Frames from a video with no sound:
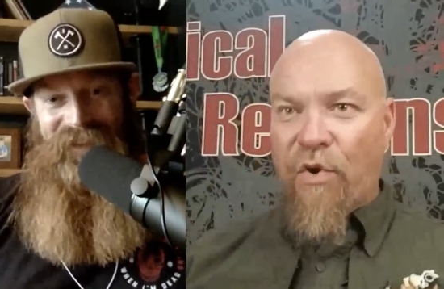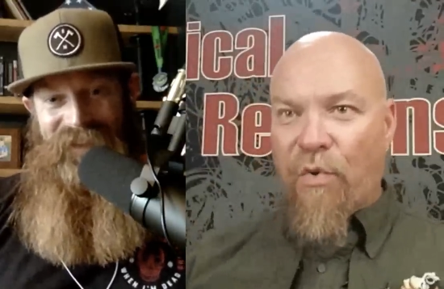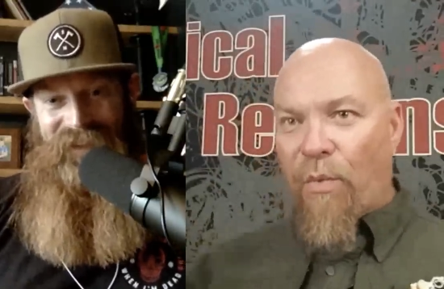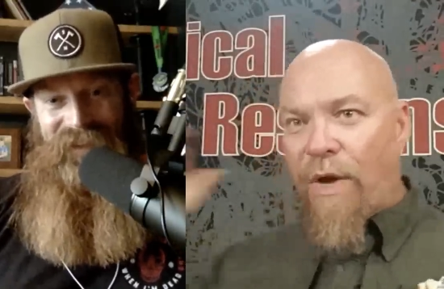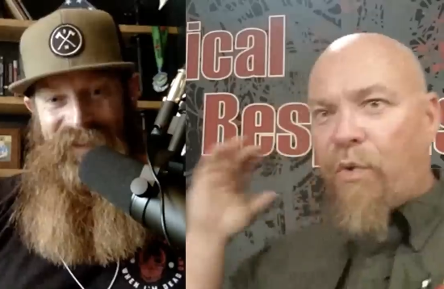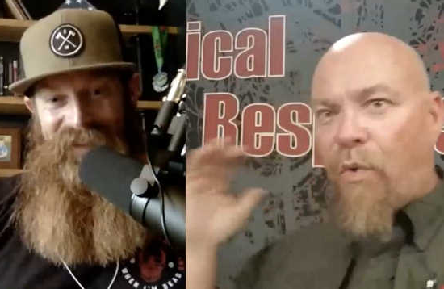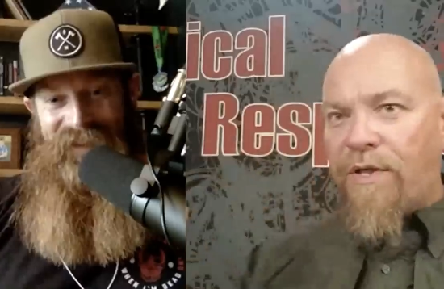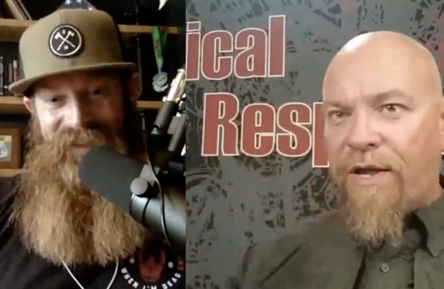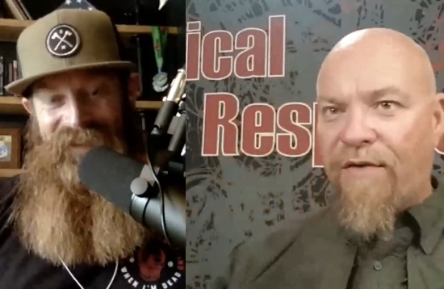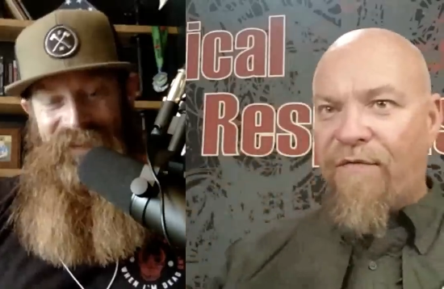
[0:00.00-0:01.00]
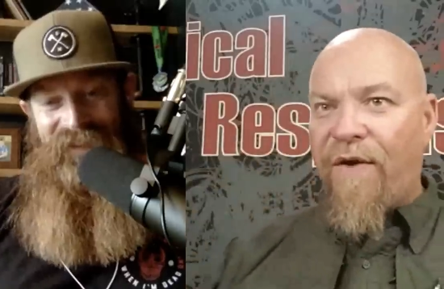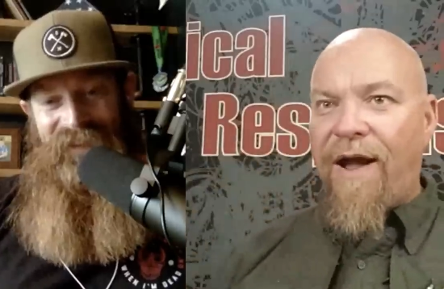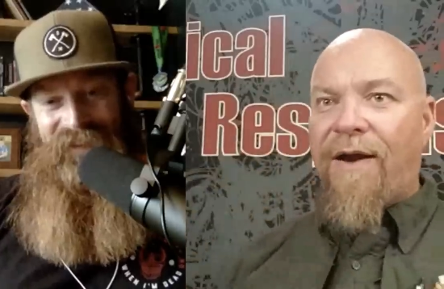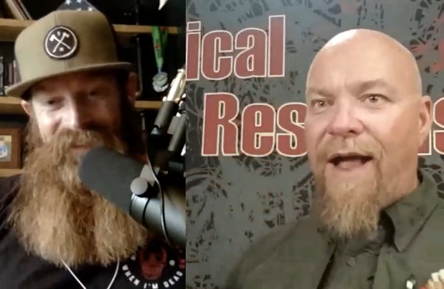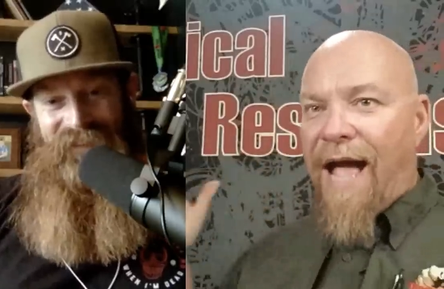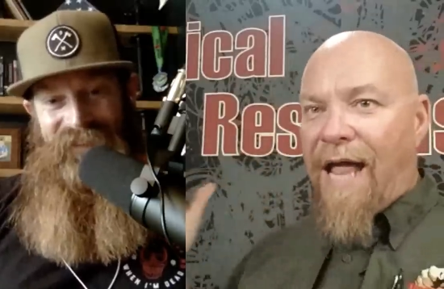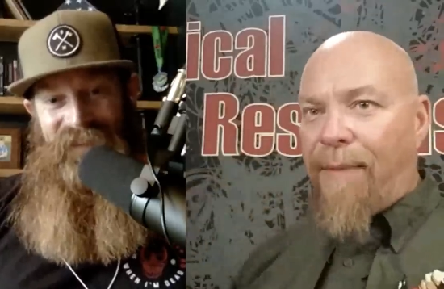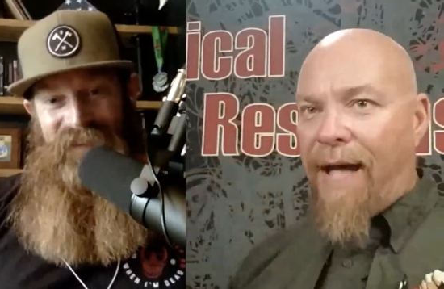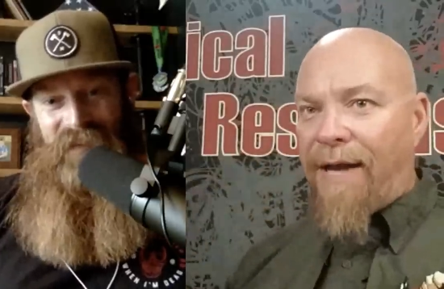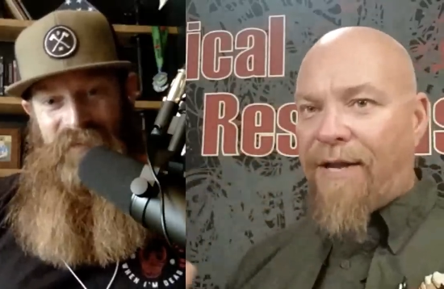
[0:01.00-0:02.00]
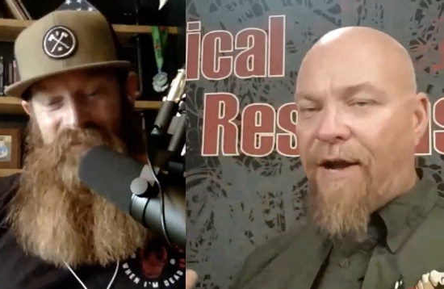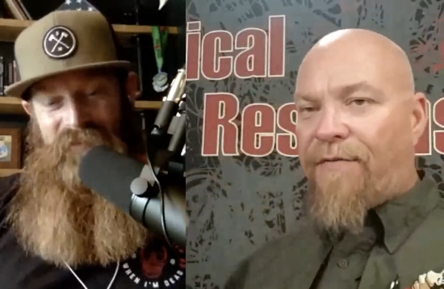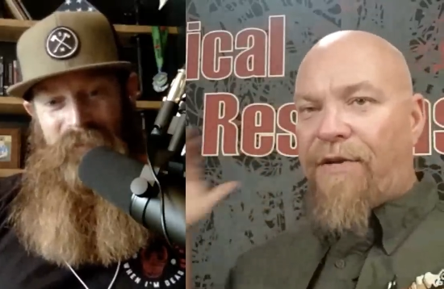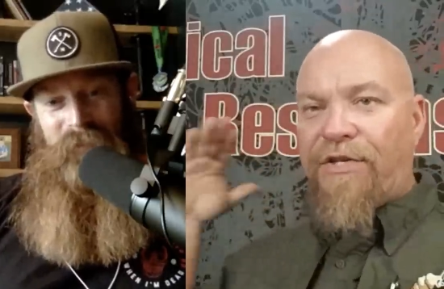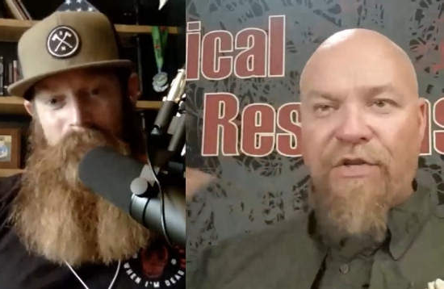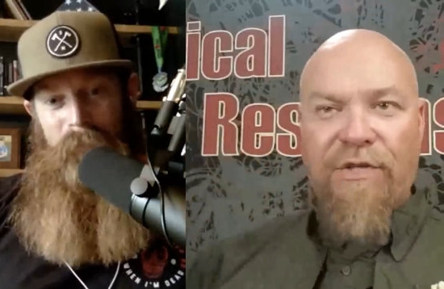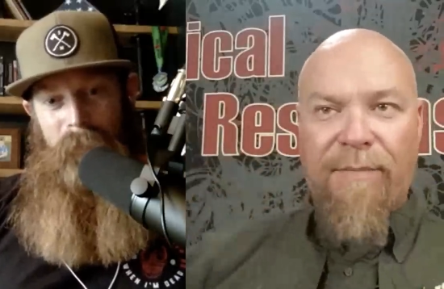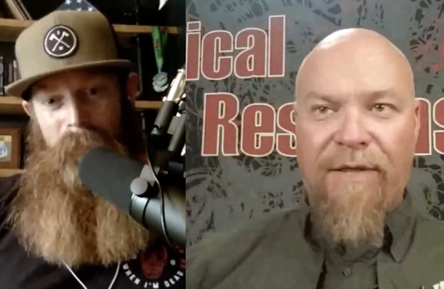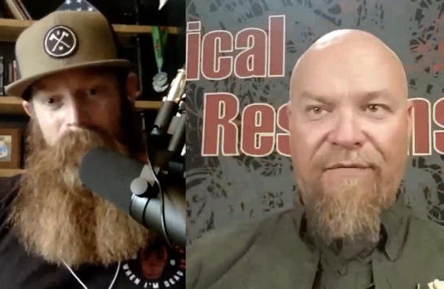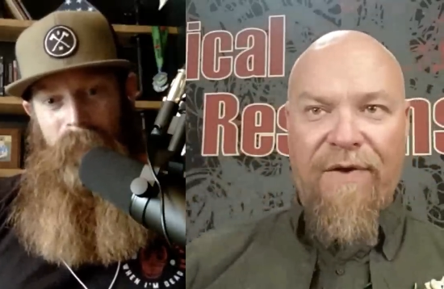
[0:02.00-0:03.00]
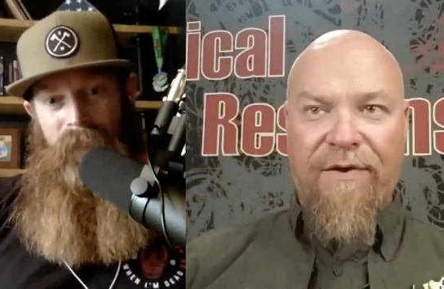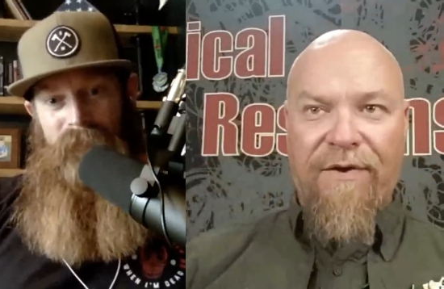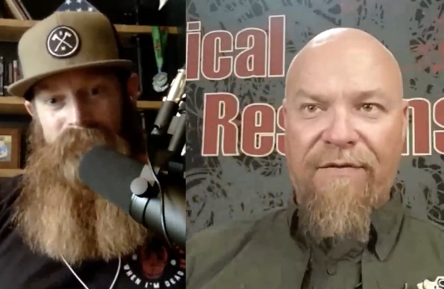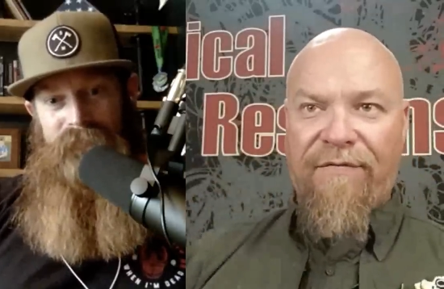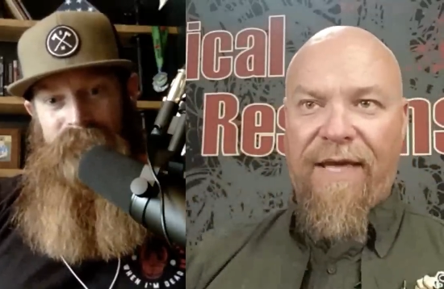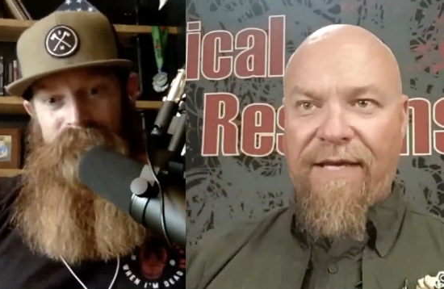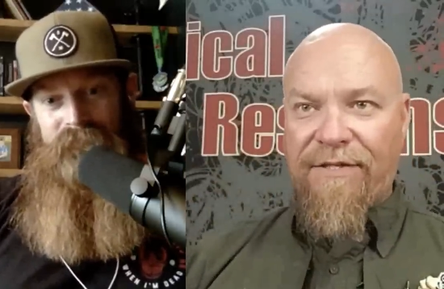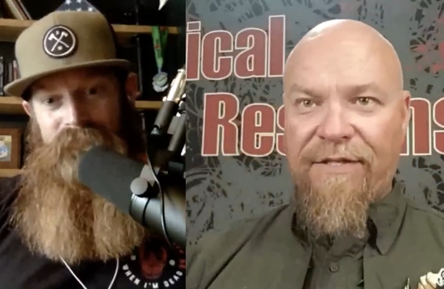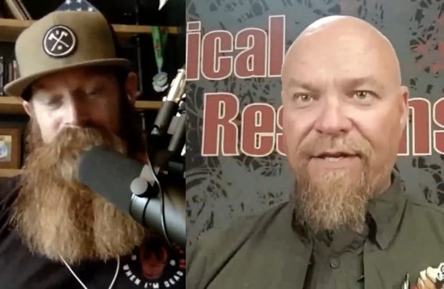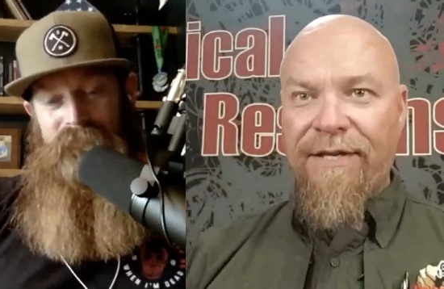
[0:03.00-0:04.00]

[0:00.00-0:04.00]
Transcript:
Speaker 1: to run toward the gunfire, hide behind cover, and shoot the motherfucker in the face.